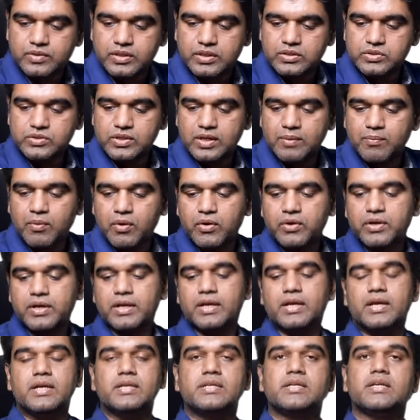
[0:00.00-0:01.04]
So
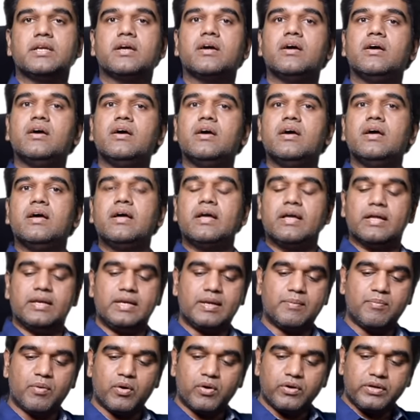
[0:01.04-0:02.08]
laboratory criteria.
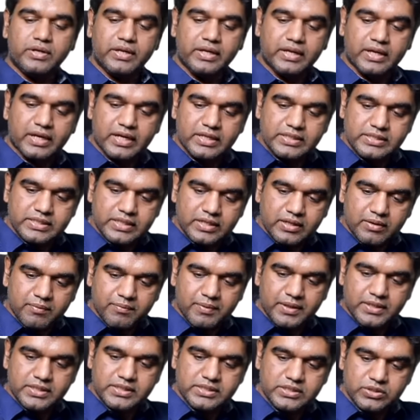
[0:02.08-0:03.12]
Laboratory criteria
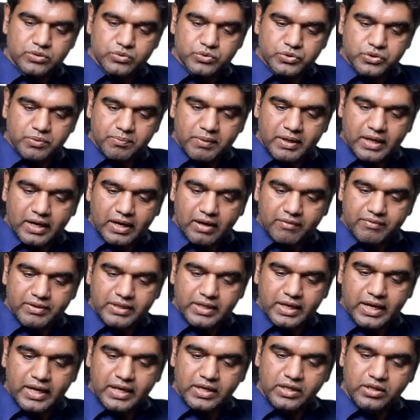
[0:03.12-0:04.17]
means you should be
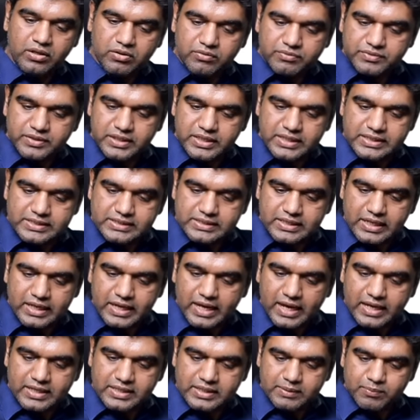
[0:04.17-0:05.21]
having any of these
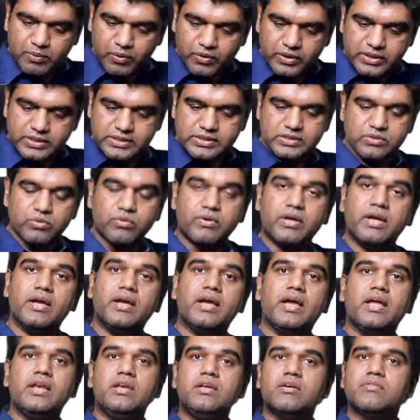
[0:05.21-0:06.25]
three antibodies, okay?
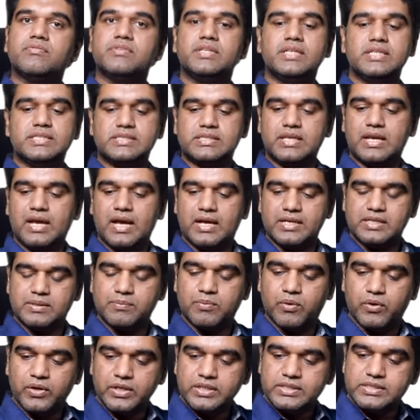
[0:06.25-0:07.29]
Any of these three
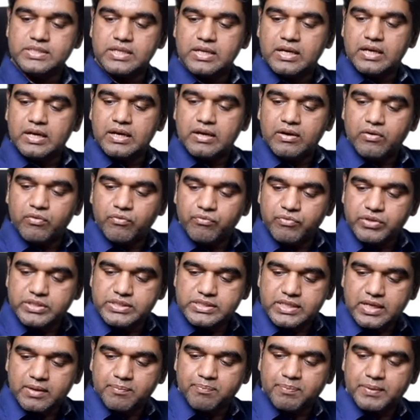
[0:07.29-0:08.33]
antibodies
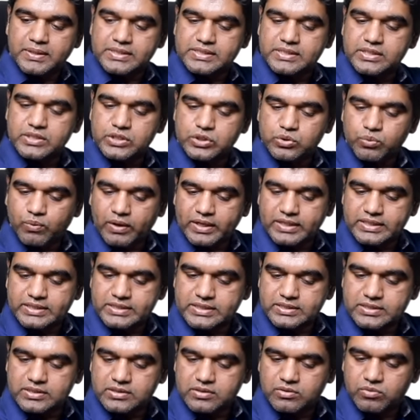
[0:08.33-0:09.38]
which are present
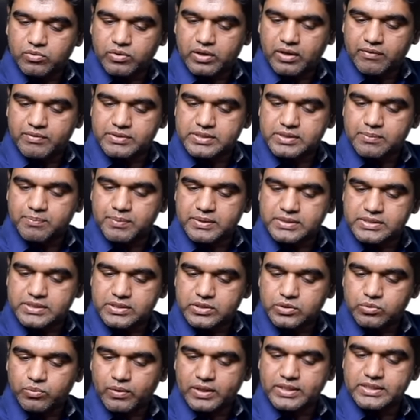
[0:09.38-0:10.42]
twice, okay? Which are
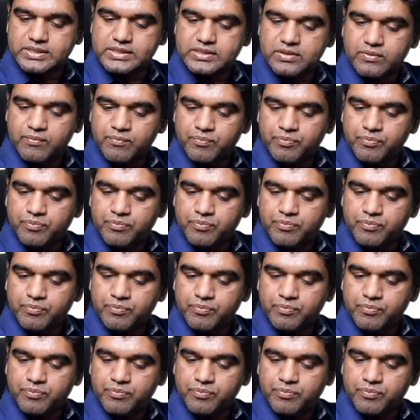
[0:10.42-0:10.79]
present twice